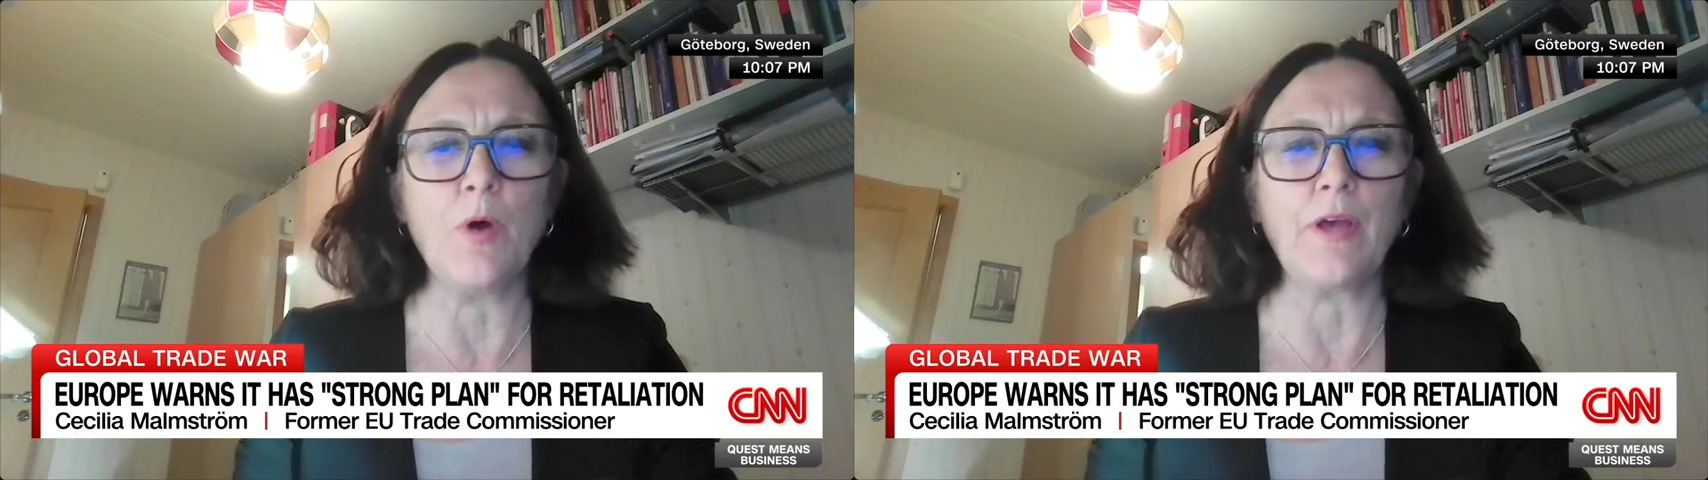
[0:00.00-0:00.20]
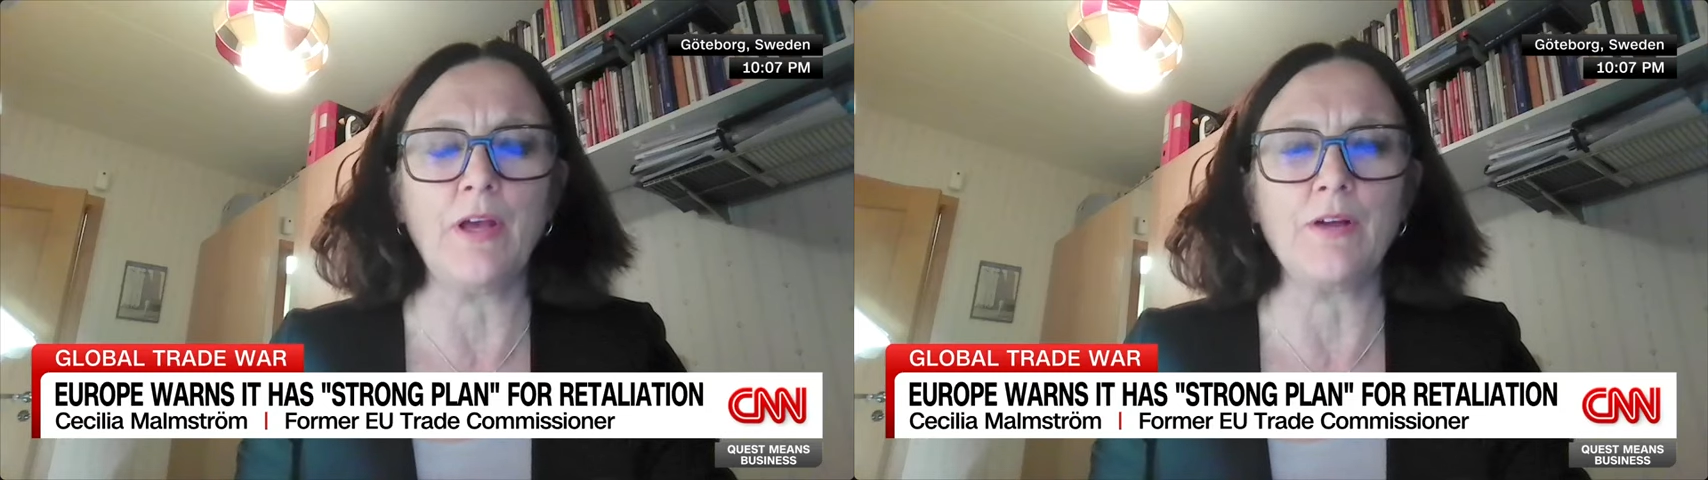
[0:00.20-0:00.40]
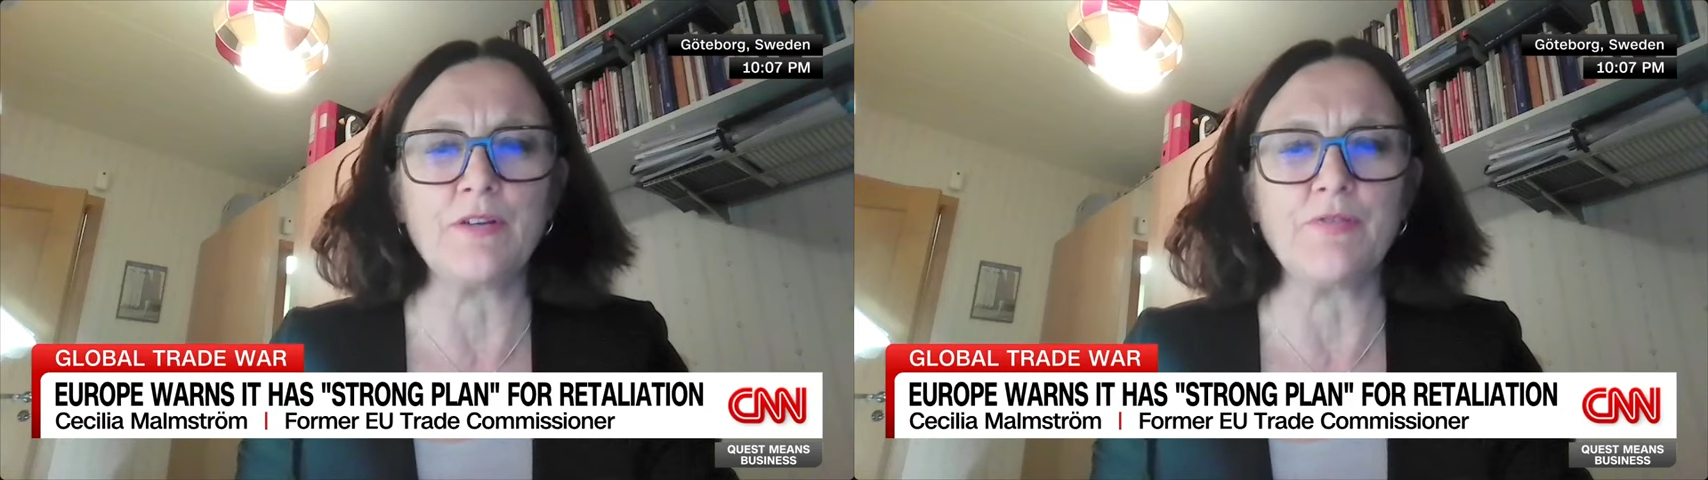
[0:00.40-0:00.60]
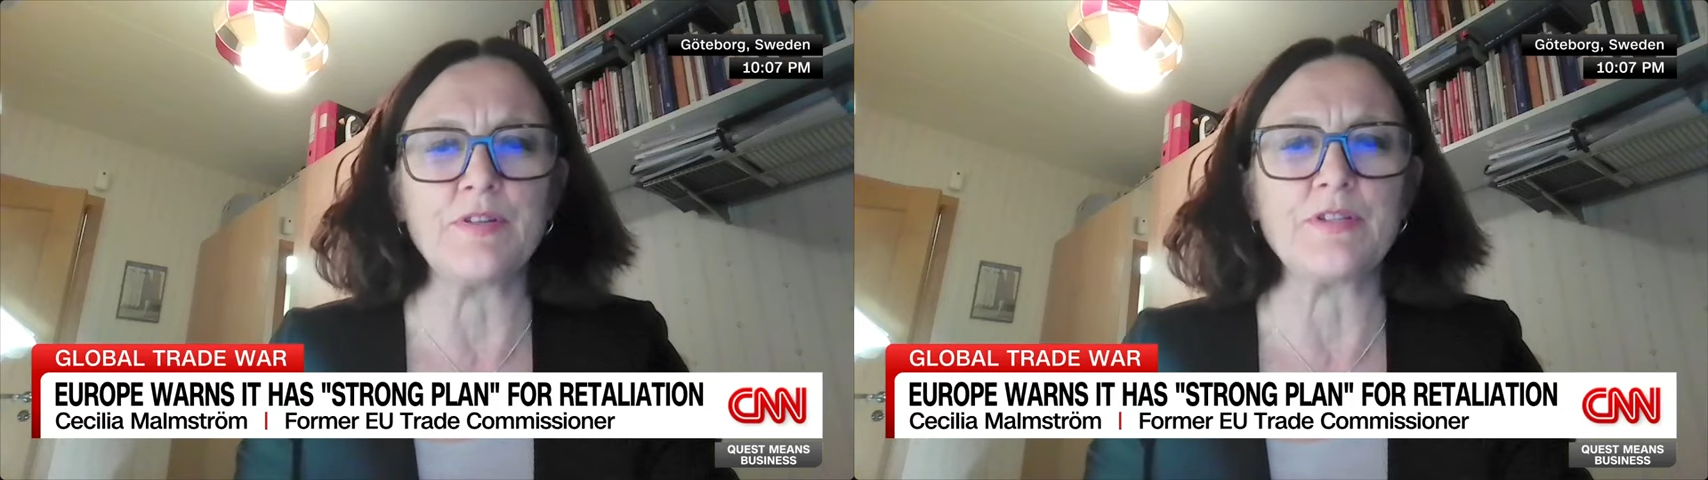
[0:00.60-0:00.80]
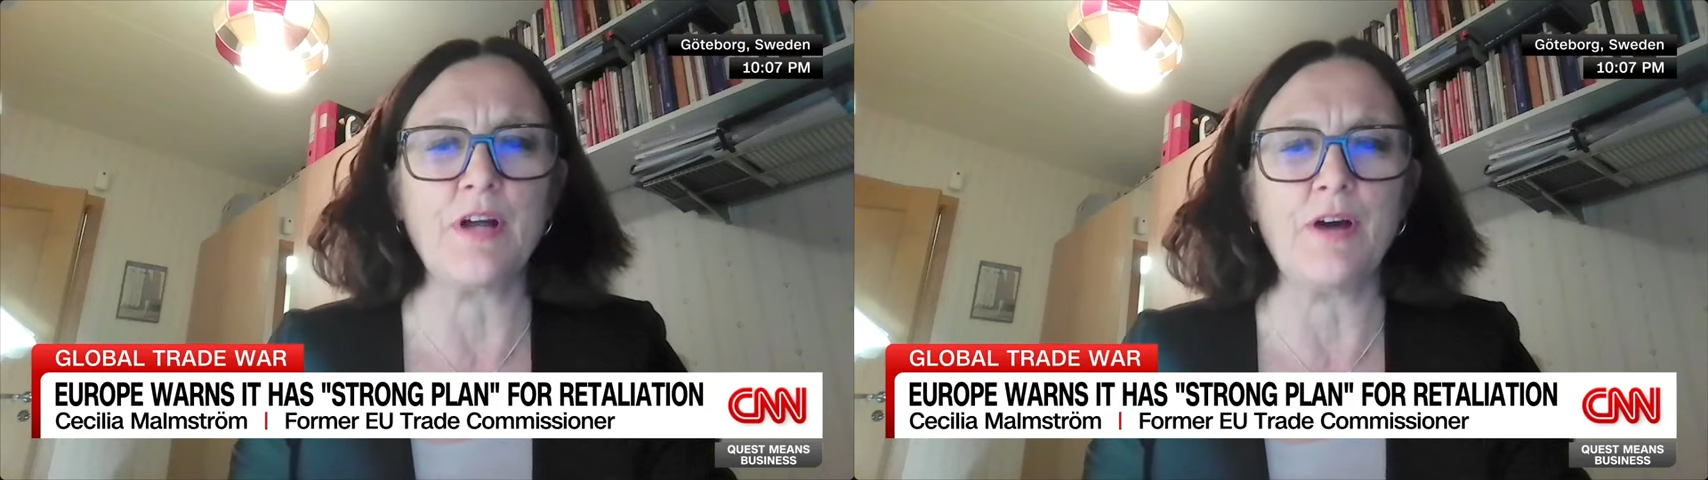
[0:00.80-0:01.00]
working on
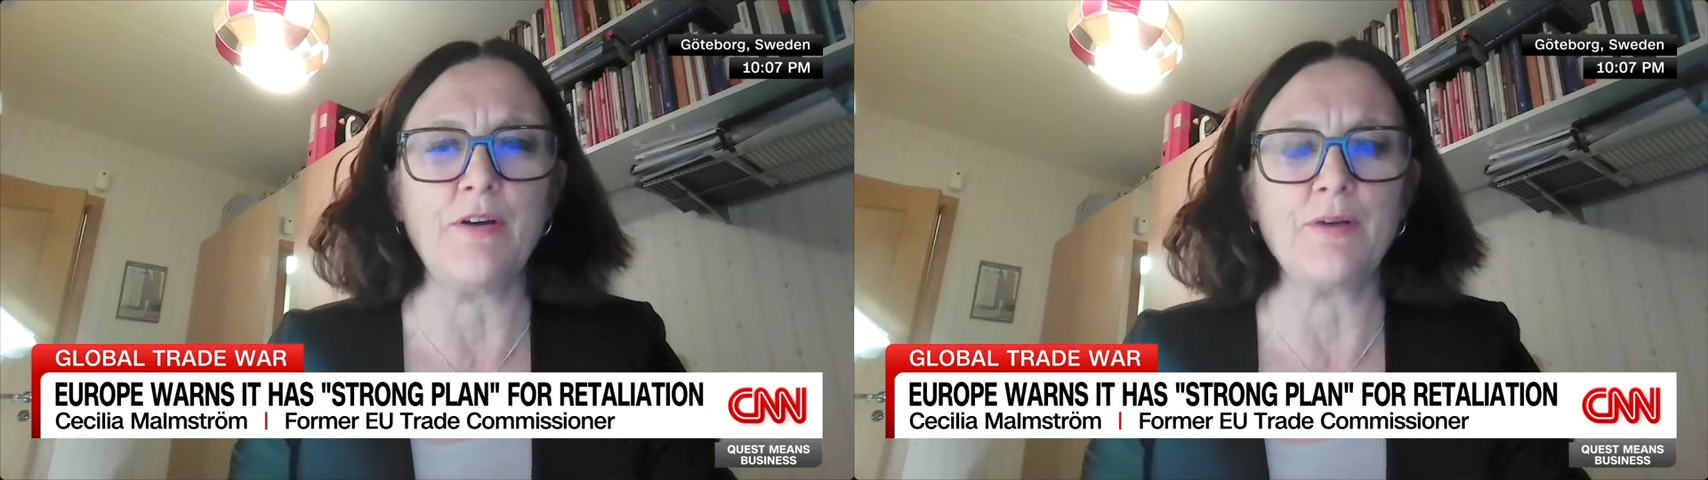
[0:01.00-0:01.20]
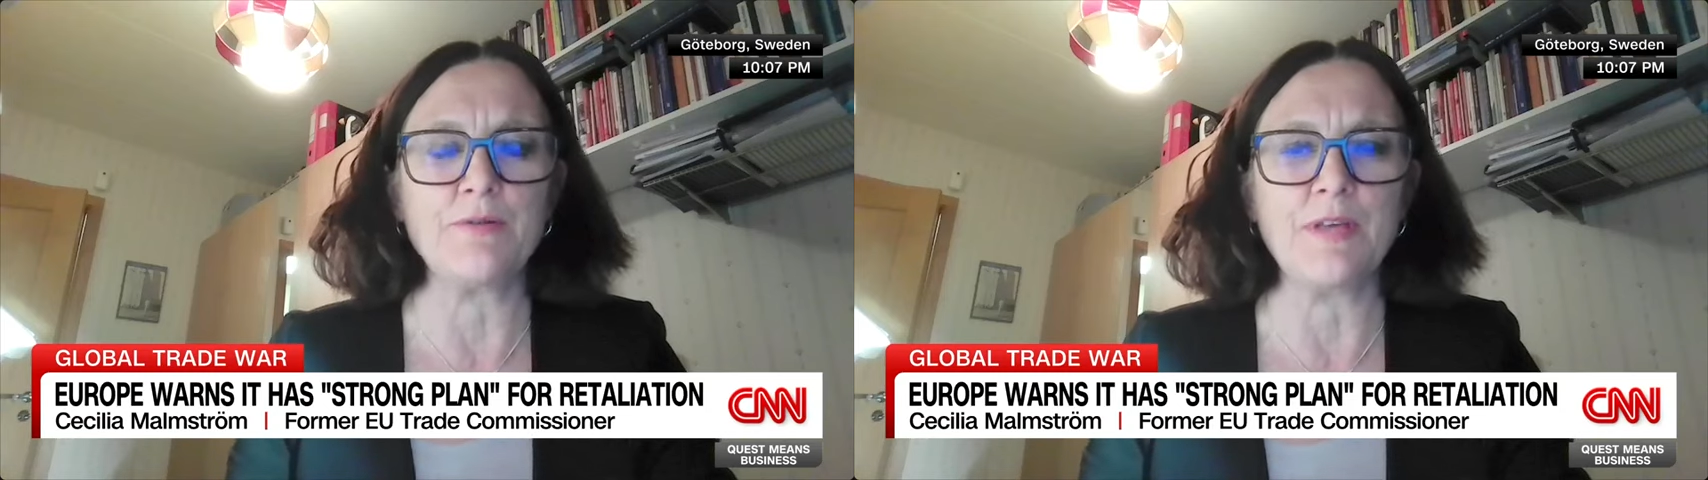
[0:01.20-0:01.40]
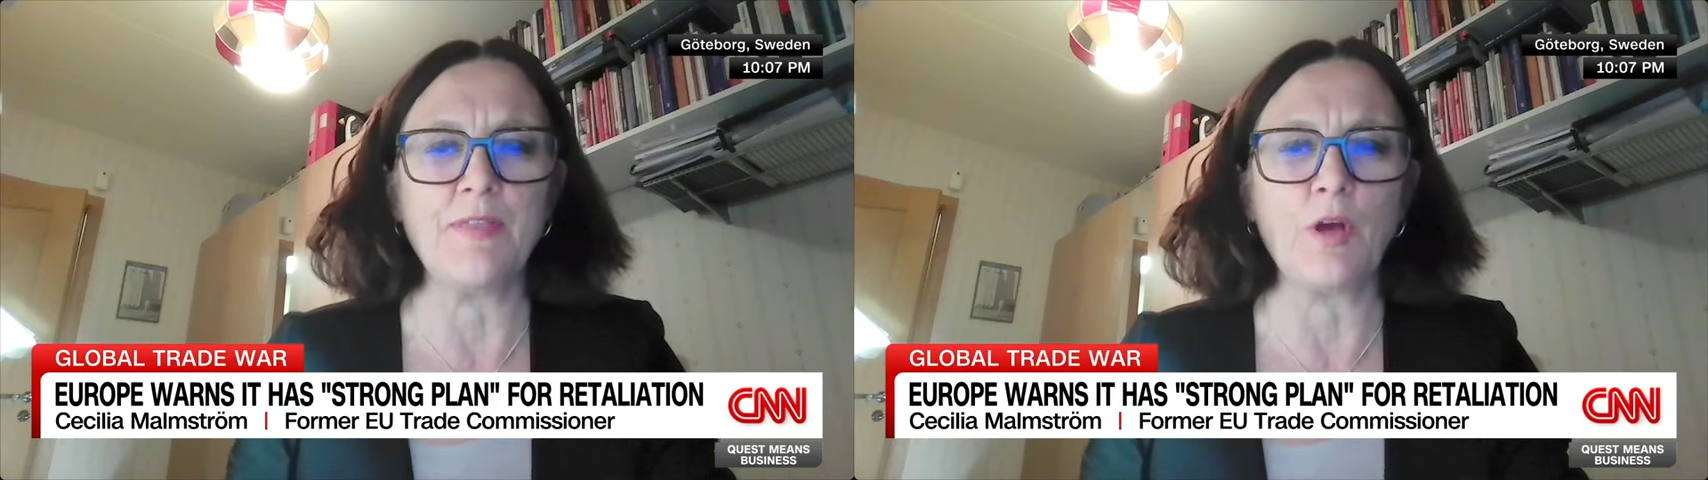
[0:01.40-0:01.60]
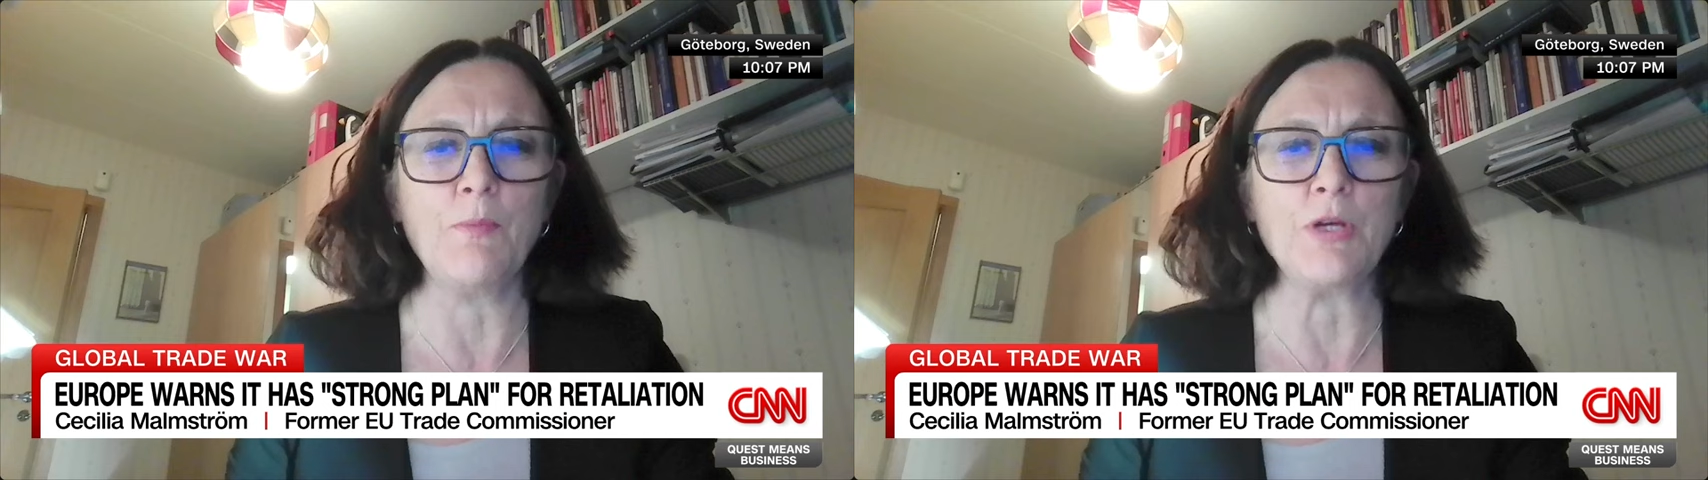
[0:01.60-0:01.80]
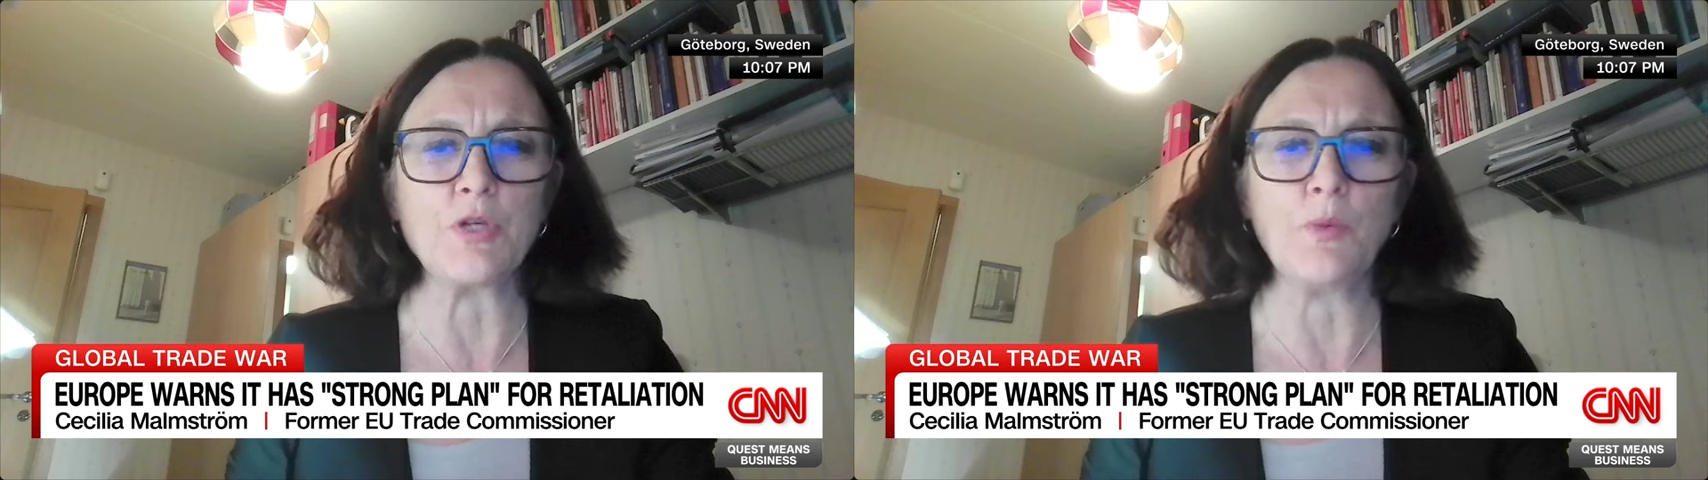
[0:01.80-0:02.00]
different scenarios in the
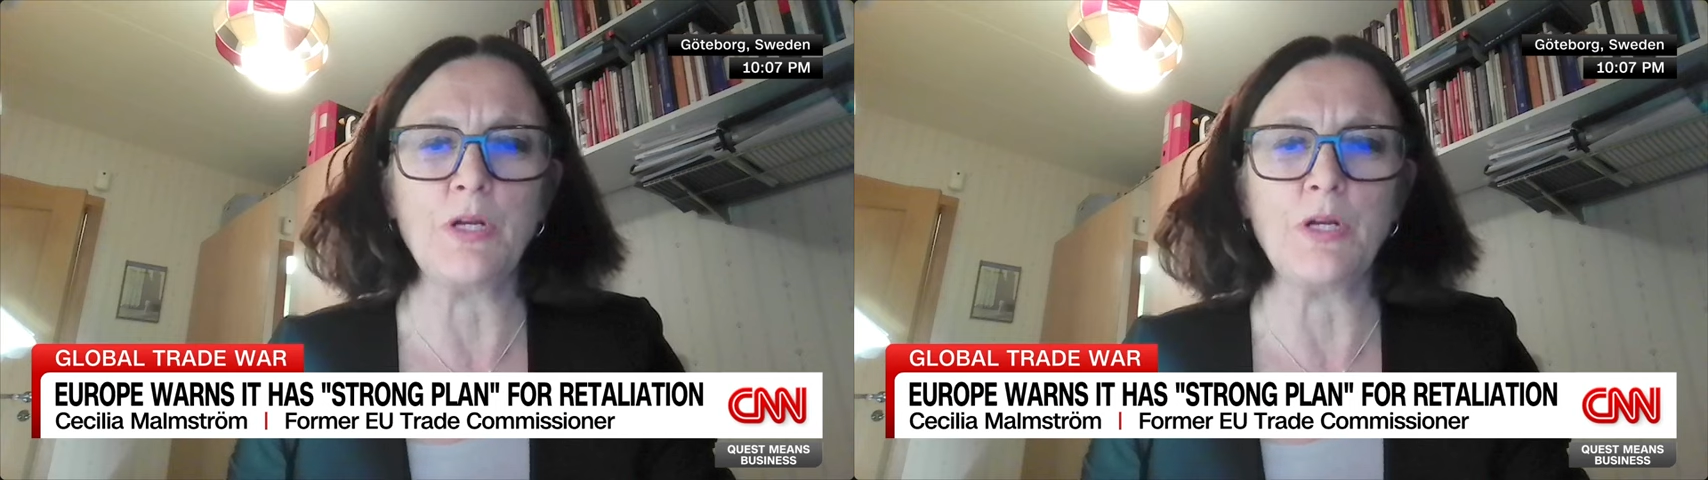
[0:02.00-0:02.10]
Commission.